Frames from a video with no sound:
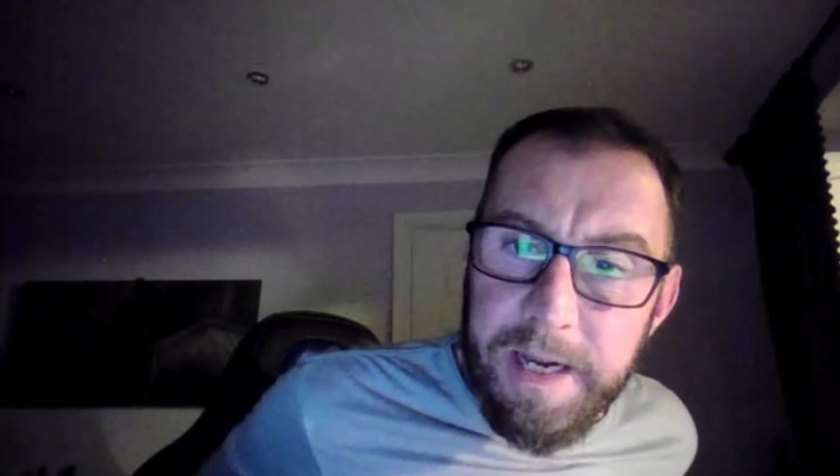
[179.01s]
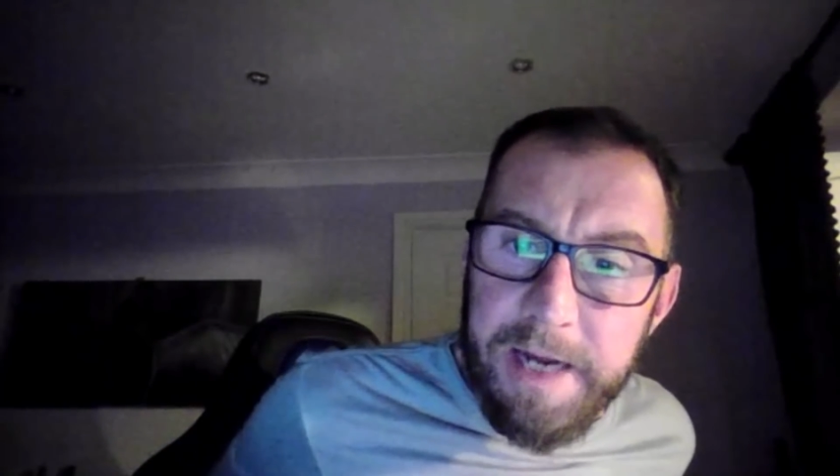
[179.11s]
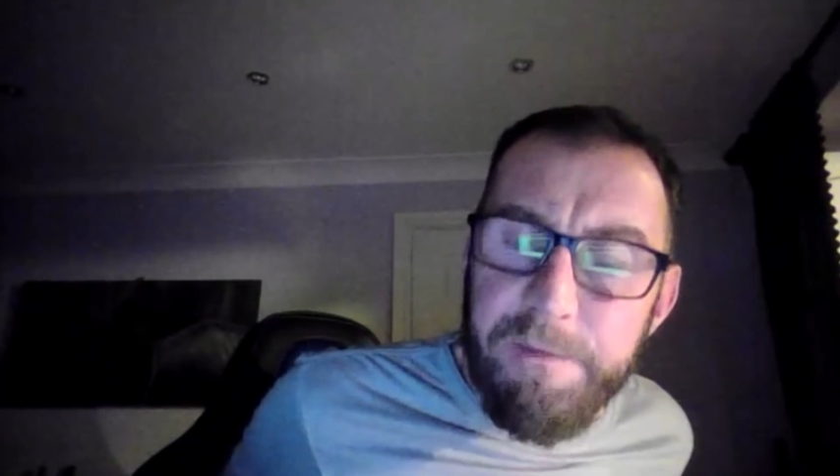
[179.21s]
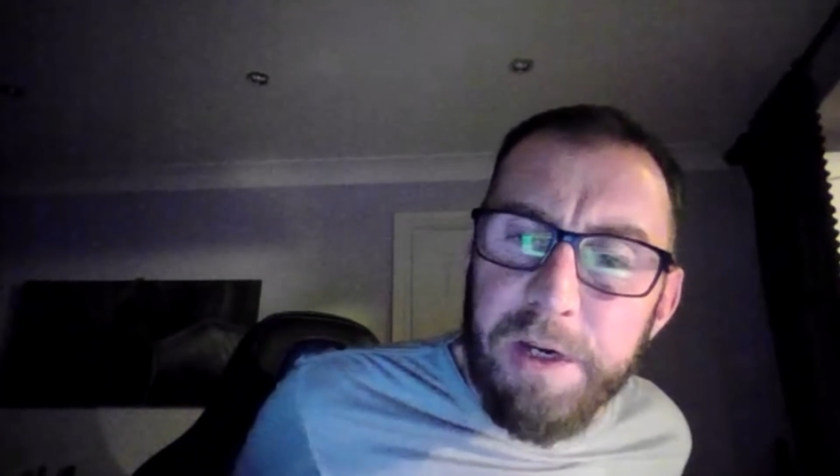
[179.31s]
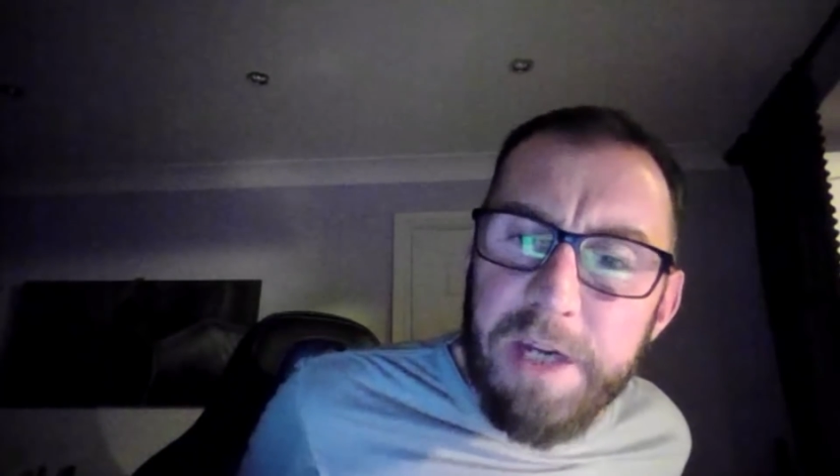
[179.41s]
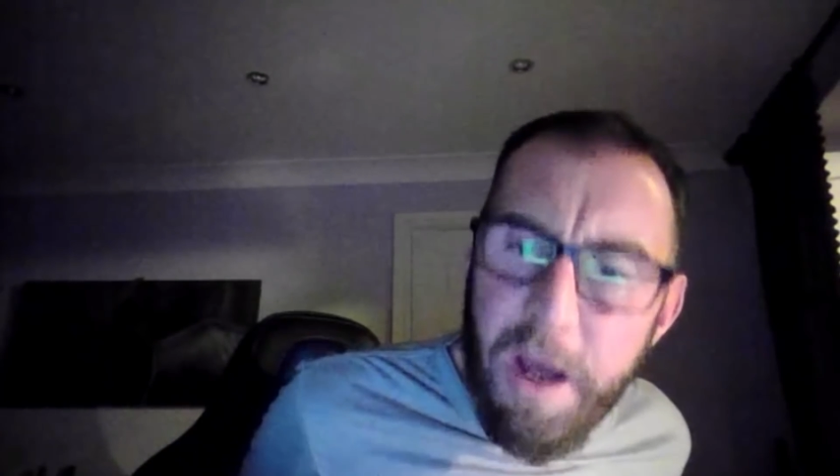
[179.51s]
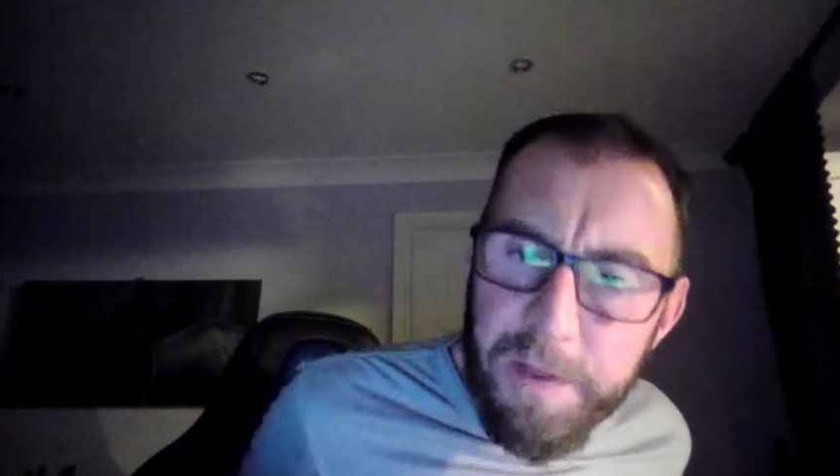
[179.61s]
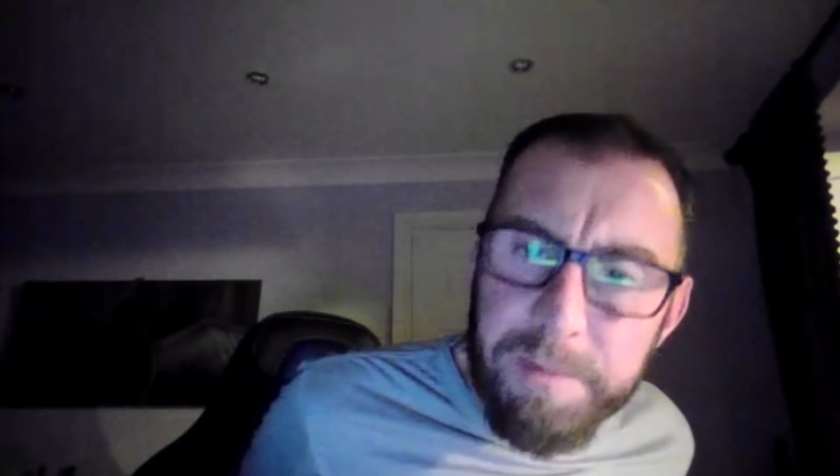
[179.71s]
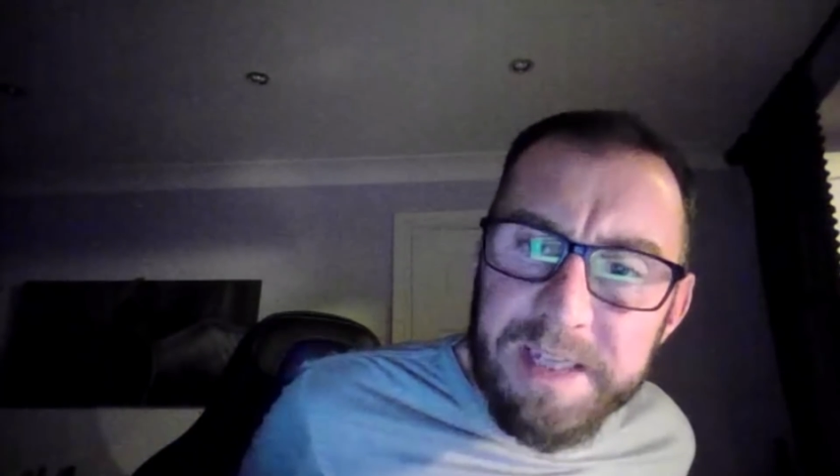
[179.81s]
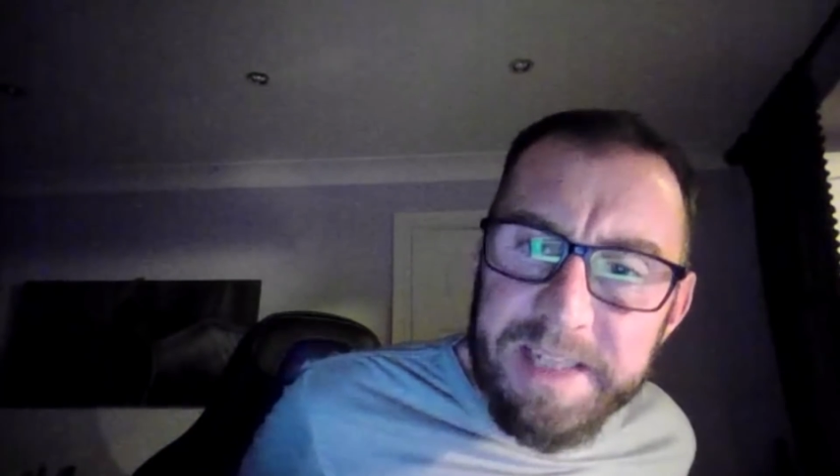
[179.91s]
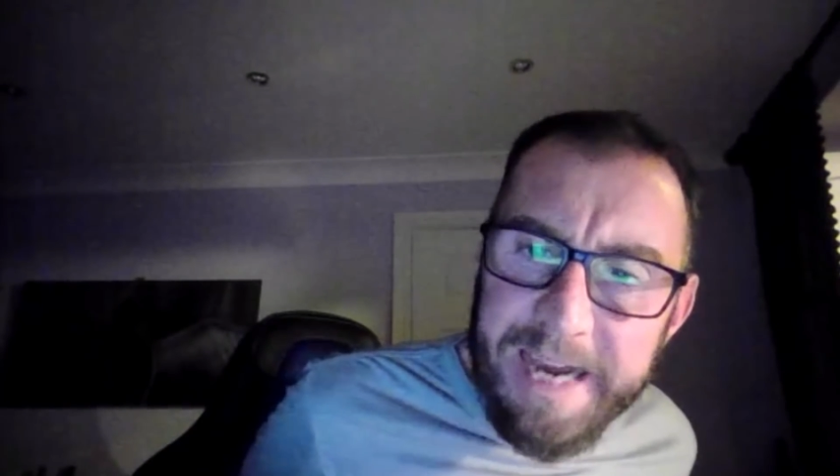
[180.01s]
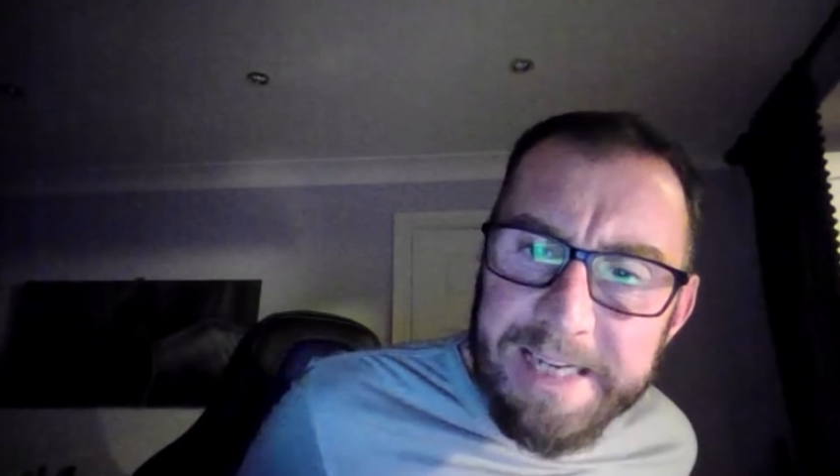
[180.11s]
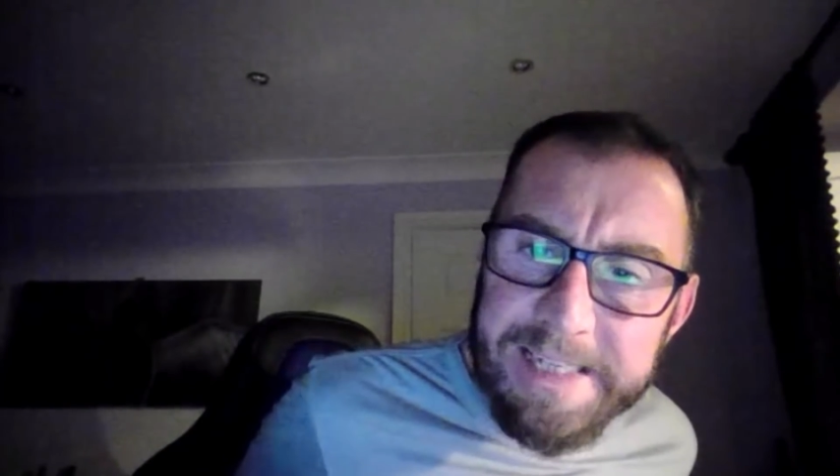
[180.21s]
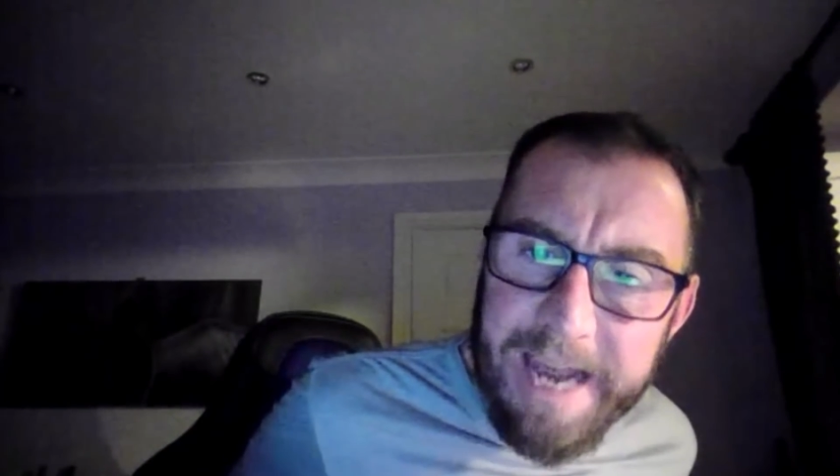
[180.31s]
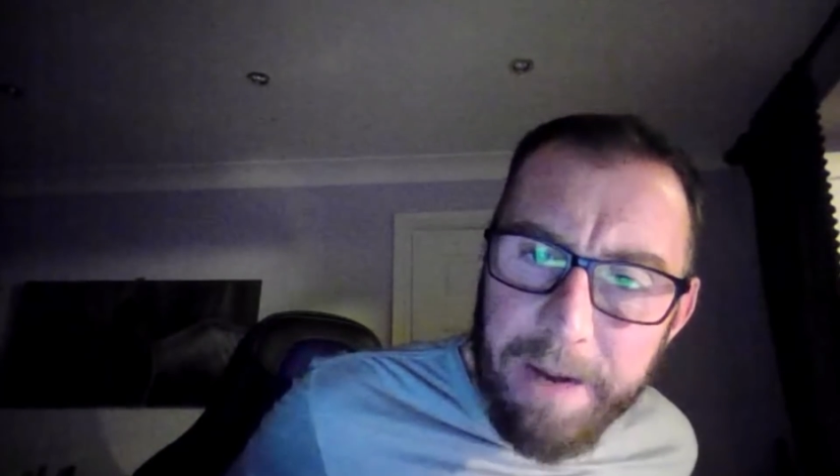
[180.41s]
And if you cut the
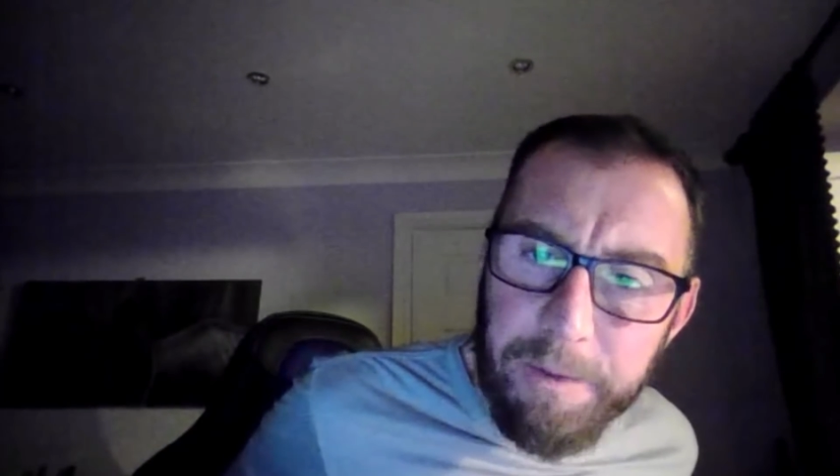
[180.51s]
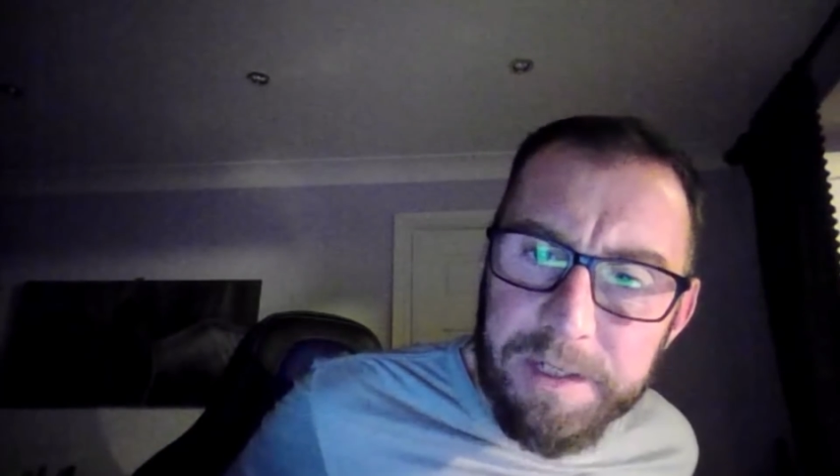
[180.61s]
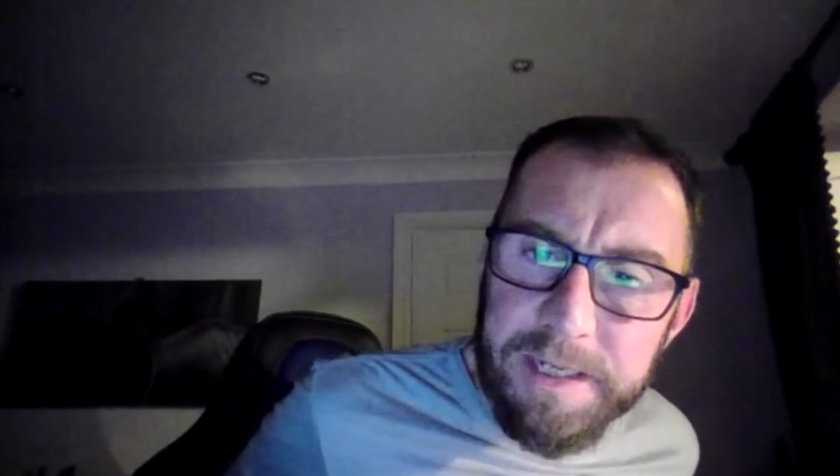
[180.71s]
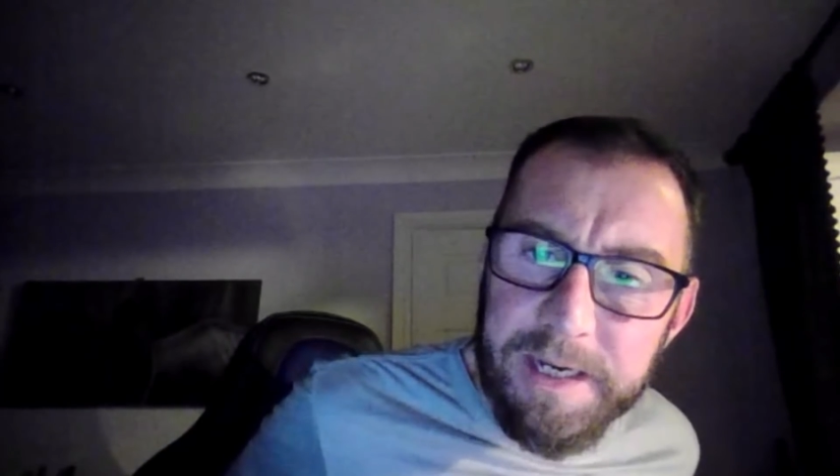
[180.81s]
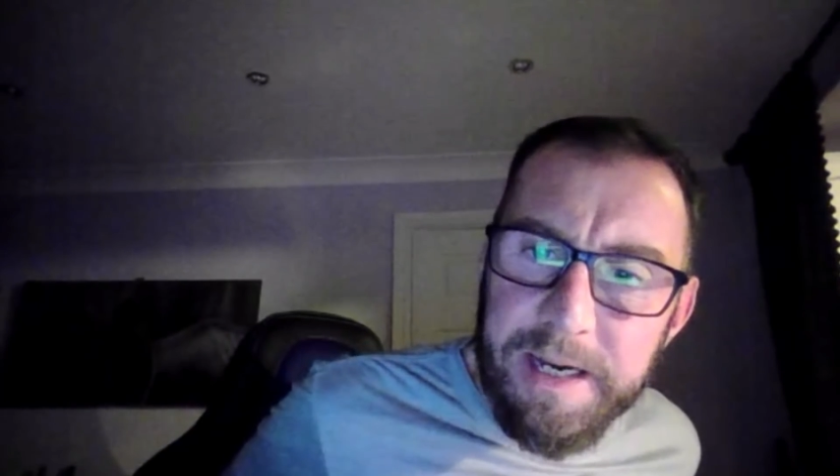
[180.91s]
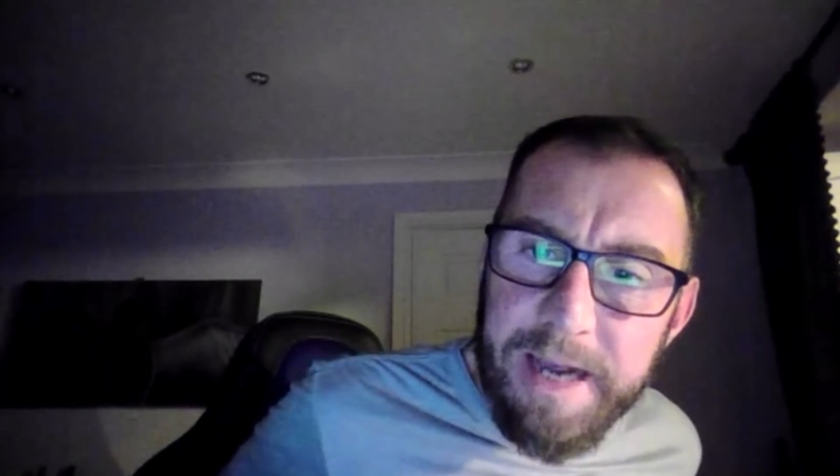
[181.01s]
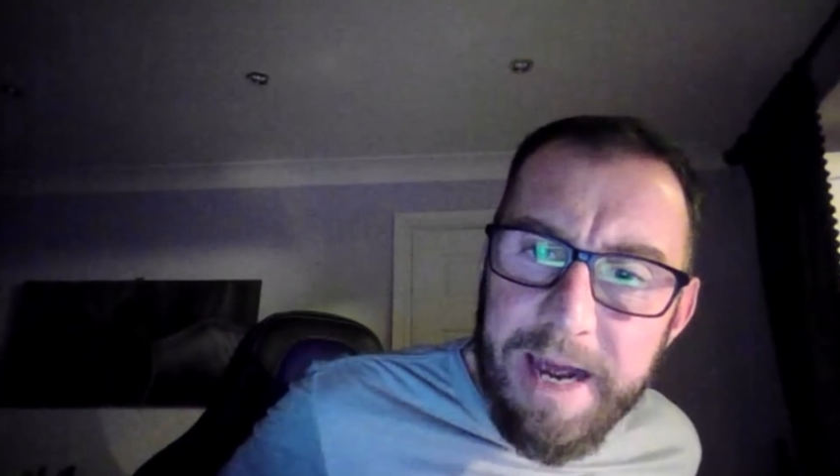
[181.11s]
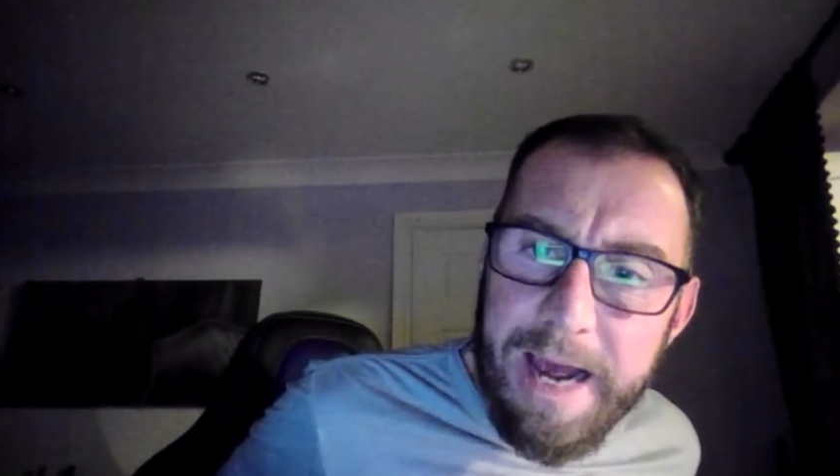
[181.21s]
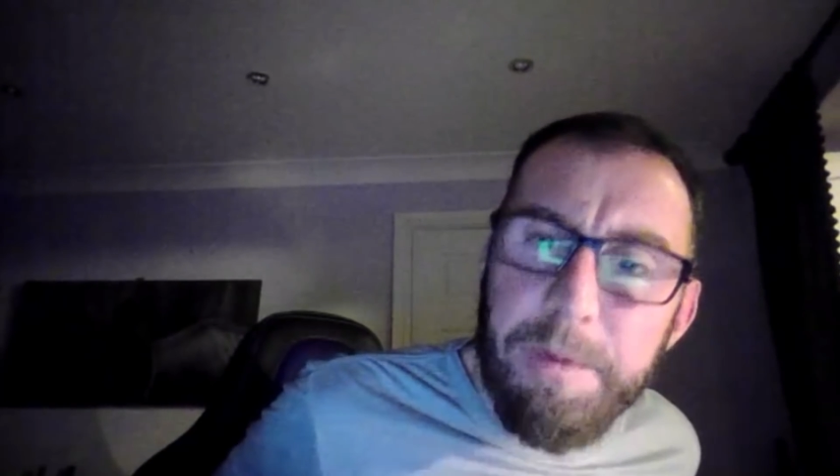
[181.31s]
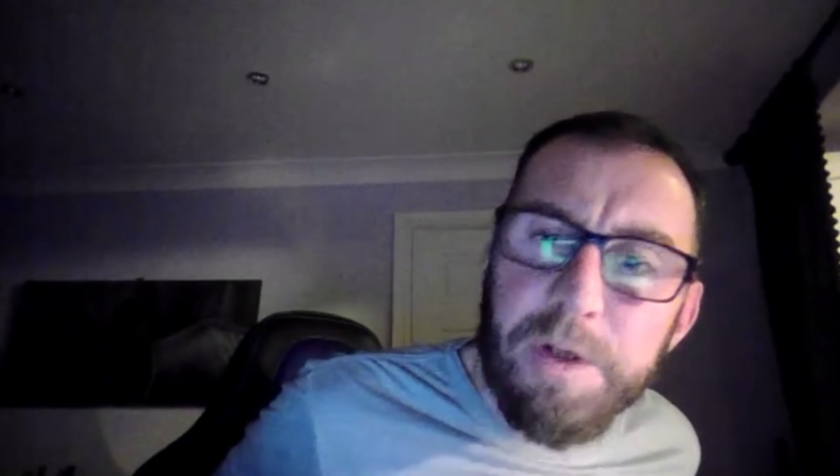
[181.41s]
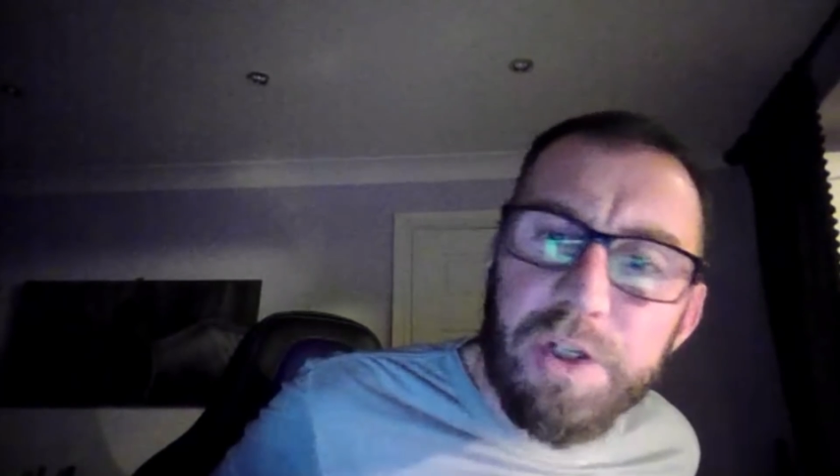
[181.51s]
mistakes out, how much